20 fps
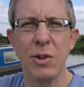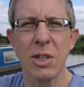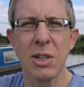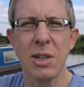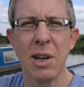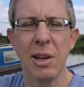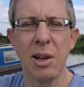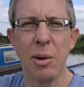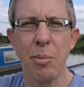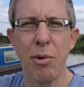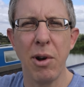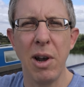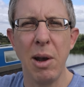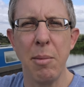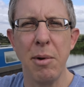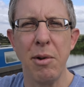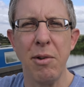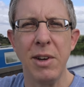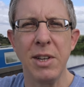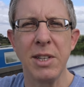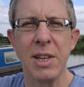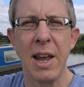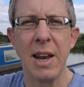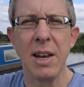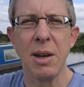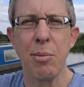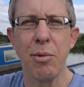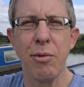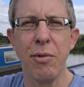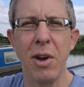just a little preliminary
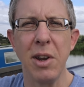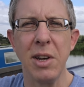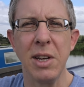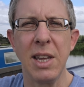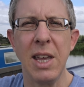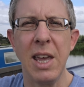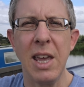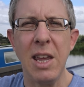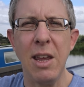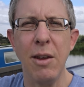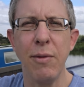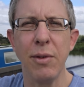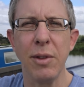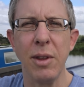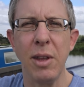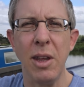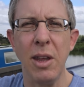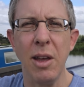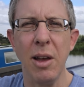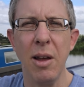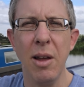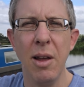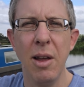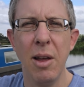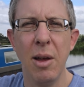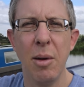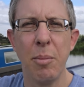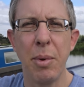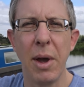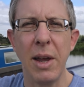sand to provide a key for the uh,
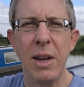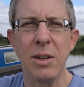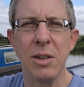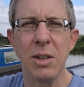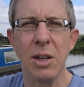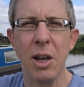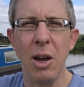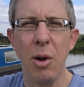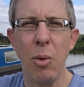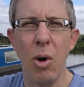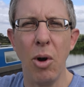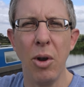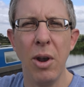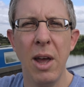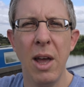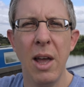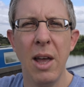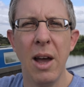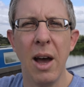paint to go on.